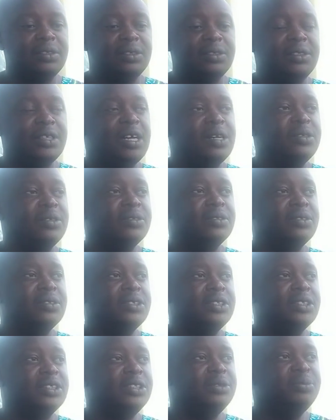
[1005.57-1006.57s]
Now,
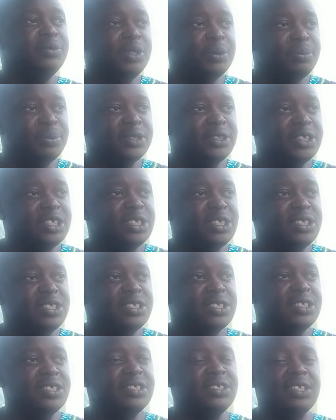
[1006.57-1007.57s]
if the patient
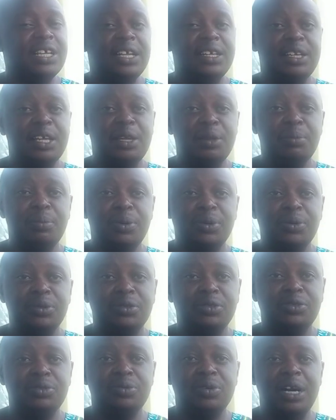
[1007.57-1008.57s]
is unable
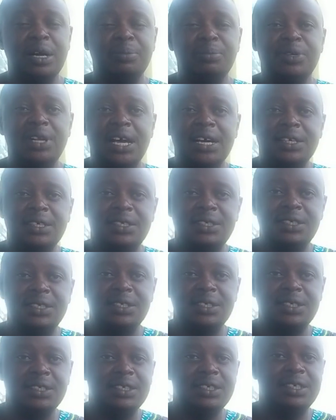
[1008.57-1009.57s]
to abduct
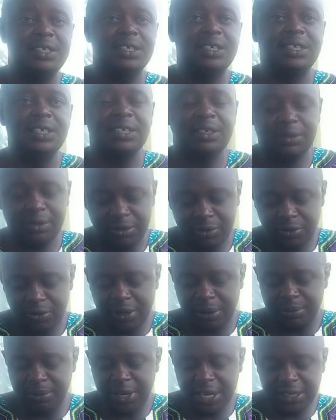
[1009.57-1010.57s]

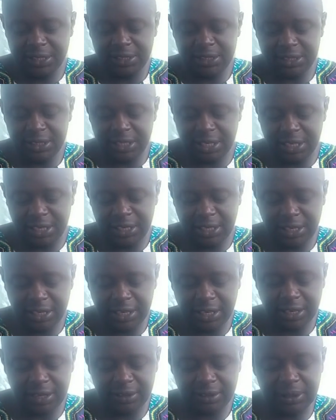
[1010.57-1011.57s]
the
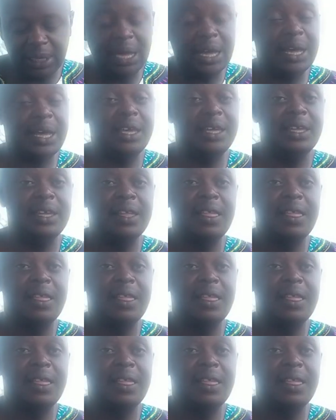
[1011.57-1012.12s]
thigh